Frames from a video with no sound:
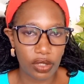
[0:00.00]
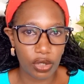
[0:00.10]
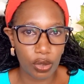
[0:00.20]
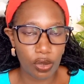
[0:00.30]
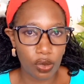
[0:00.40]

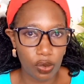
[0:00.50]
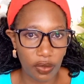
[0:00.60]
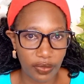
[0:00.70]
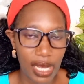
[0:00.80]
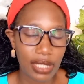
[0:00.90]
0 to
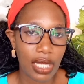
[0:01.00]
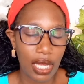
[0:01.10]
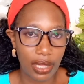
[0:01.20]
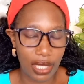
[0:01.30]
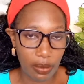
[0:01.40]
12 years,
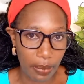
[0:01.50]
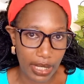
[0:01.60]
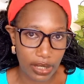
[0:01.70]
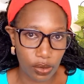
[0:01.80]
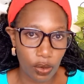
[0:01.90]
then
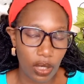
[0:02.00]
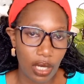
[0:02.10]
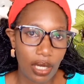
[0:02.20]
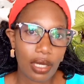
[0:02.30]
please do.